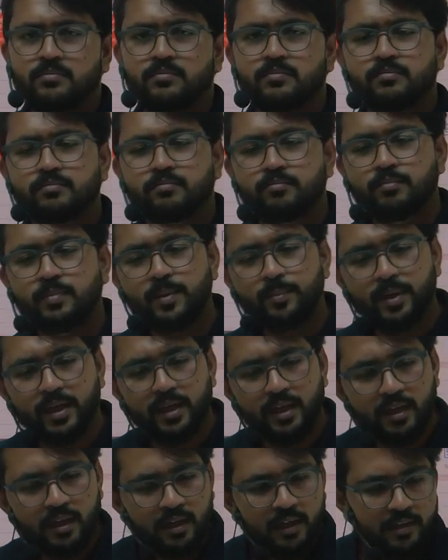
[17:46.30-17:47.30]
Maybe
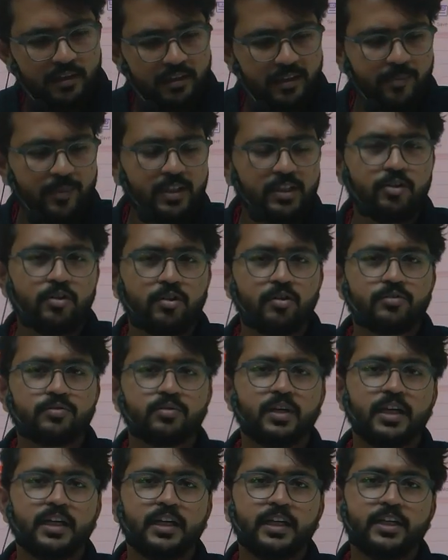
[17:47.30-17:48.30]
Samriddhi also
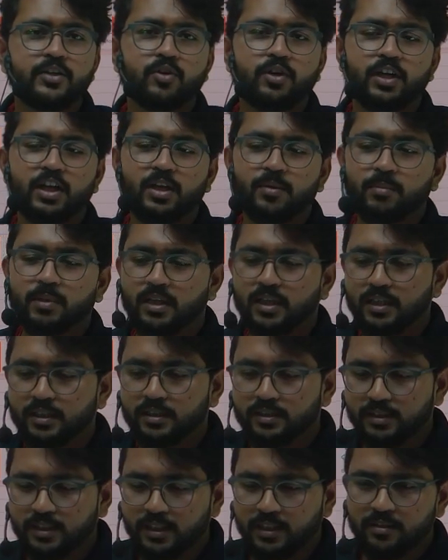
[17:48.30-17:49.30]
getting 20 marks
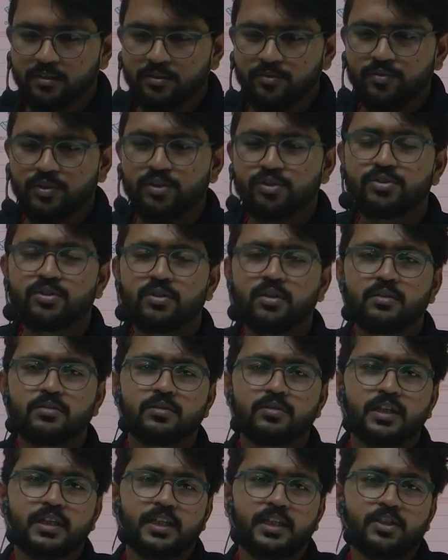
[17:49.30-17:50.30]
and Vidushi also
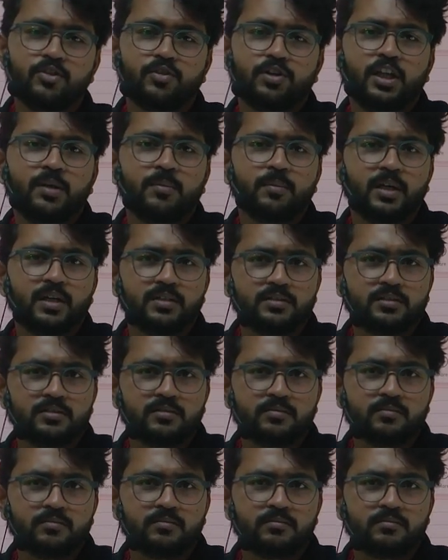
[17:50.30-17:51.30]
getting 20 marks.
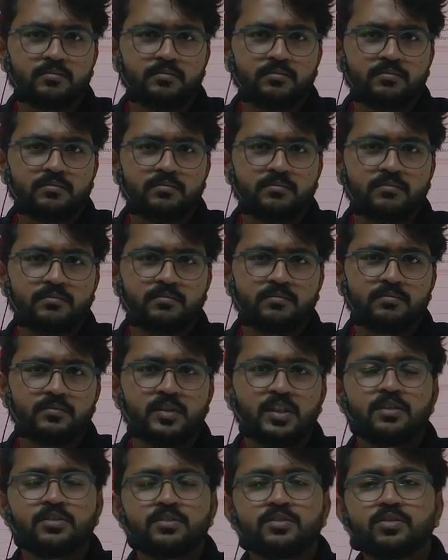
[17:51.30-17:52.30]

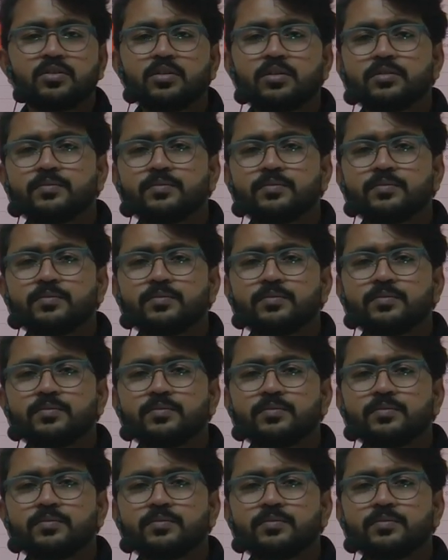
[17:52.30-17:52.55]
So